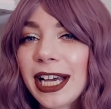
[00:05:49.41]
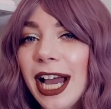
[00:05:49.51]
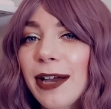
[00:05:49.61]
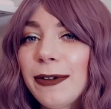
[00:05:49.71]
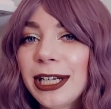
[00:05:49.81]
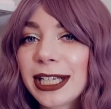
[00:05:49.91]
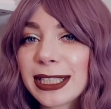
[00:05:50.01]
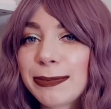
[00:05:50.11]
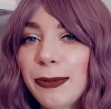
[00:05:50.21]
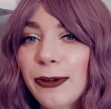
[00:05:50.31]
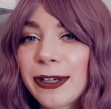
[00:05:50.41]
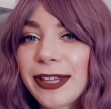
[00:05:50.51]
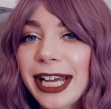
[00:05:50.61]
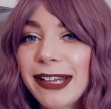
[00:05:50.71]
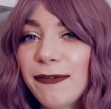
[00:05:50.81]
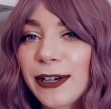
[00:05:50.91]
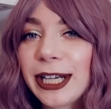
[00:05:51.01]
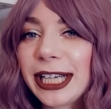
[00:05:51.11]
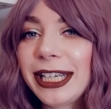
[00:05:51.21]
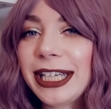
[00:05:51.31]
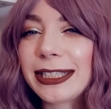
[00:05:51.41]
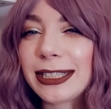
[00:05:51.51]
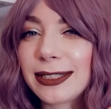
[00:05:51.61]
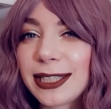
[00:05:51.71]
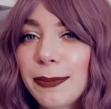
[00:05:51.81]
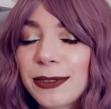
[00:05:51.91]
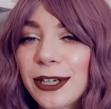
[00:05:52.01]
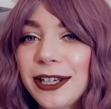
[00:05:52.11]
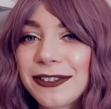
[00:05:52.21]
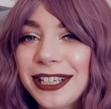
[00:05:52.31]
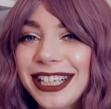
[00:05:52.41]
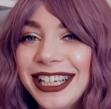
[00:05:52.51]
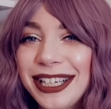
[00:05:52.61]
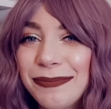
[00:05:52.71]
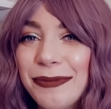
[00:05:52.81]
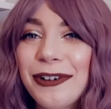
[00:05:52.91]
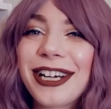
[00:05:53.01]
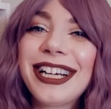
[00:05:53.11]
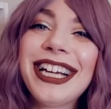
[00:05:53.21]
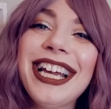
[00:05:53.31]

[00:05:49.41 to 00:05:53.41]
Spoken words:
I want to explore that very niche subgenre more.